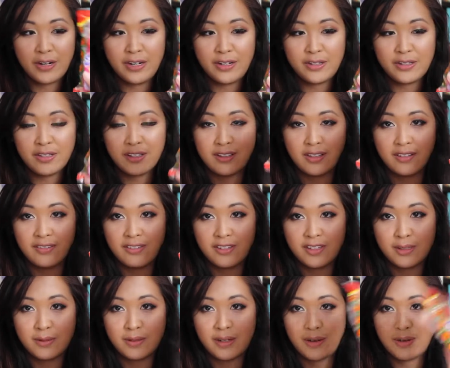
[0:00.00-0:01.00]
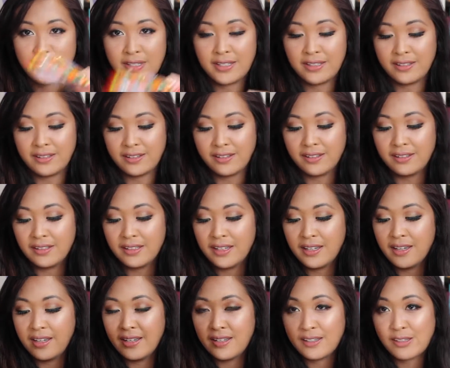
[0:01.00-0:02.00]
I used to love this when I was little,
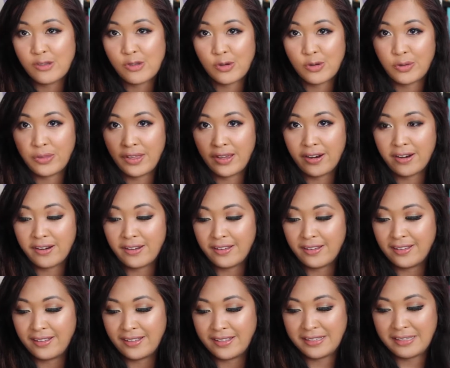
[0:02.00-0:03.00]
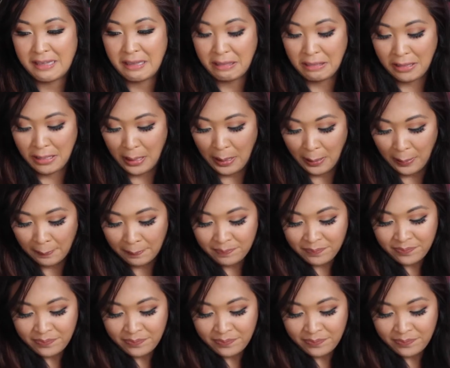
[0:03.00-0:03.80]
so there it's in there.